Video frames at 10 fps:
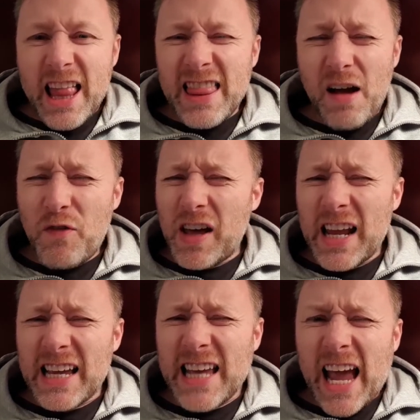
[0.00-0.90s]
Never
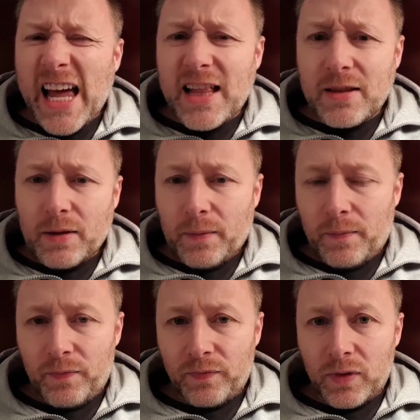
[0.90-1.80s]
again
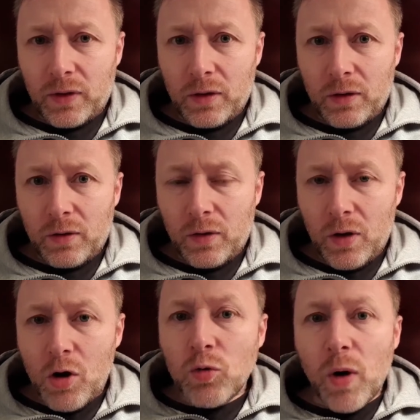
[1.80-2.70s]

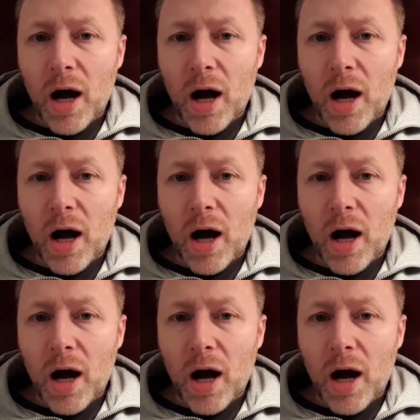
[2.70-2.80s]
will